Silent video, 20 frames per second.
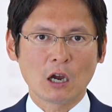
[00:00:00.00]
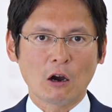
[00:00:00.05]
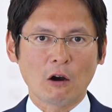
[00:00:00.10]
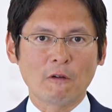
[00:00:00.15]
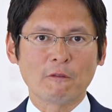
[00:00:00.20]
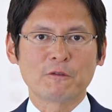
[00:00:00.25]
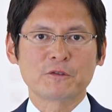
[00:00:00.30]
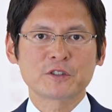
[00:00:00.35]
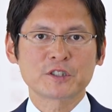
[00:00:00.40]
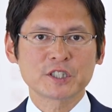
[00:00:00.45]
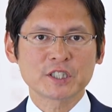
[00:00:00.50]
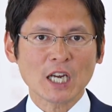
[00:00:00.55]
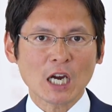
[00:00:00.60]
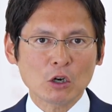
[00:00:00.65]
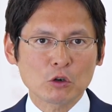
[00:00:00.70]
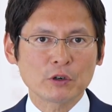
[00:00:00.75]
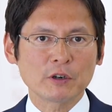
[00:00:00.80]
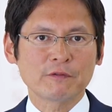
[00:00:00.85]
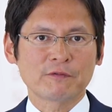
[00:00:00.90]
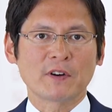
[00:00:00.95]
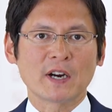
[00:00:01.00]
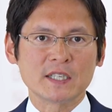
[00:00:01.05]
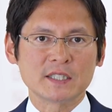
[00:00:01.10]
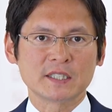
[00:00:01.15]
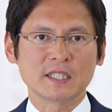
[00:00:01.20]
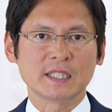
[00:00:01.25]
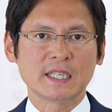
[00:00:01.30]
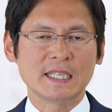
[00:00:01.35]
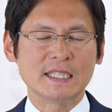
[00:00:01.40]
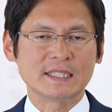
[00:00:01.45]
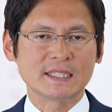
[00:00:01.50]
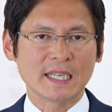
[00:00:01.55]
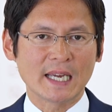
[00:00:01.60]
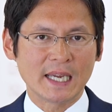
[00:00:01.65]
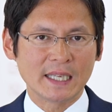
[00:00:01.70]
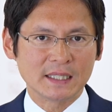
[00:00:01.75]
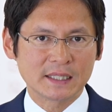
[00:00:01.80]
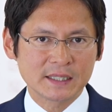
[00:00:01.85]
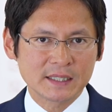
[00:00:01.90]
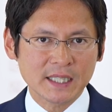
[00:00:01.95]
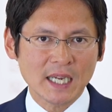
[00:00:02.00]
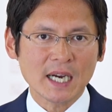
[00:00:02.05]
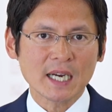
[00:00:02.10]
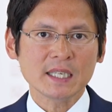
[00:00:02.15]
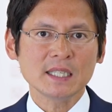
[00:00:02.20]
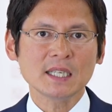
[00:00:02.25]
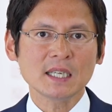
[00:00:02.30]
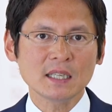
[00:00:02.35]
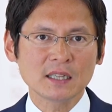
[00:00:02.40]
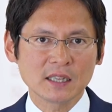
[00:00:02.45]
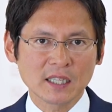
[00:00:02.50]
of sacrificing his entire